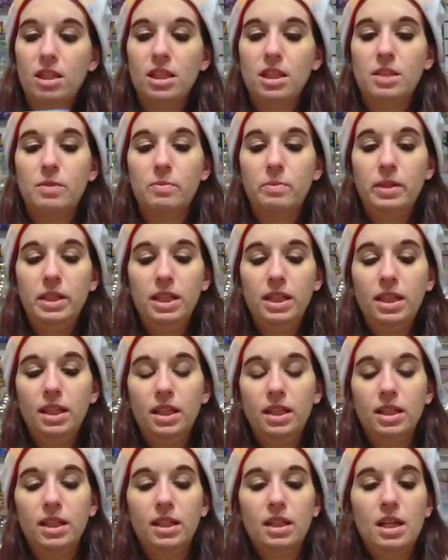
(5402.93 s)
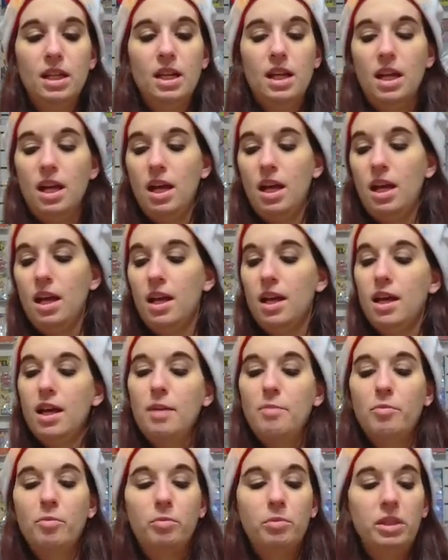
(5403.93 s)
this week.
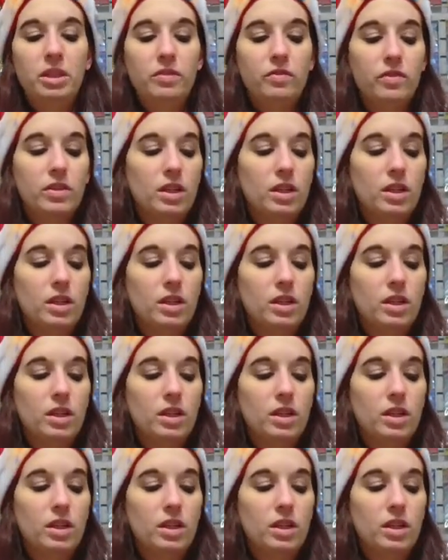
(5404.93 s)
Um, we've